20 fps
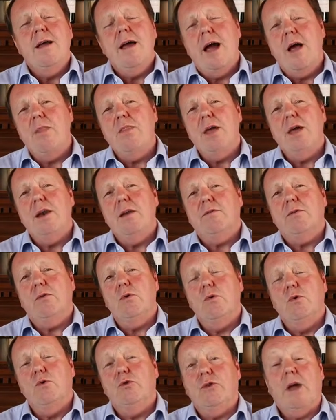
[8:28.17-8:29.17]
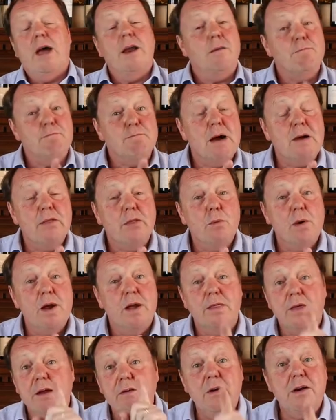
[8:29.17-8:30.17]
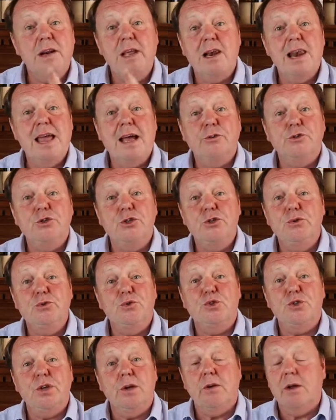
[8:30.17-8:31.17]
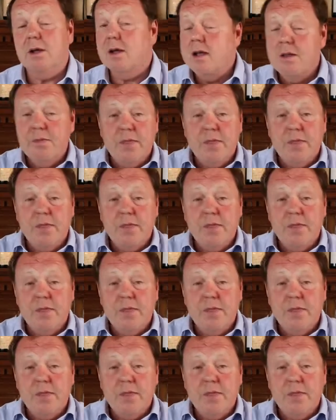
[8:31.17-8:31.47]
And then, of course, and by the way, they're only allowed to use Syrah.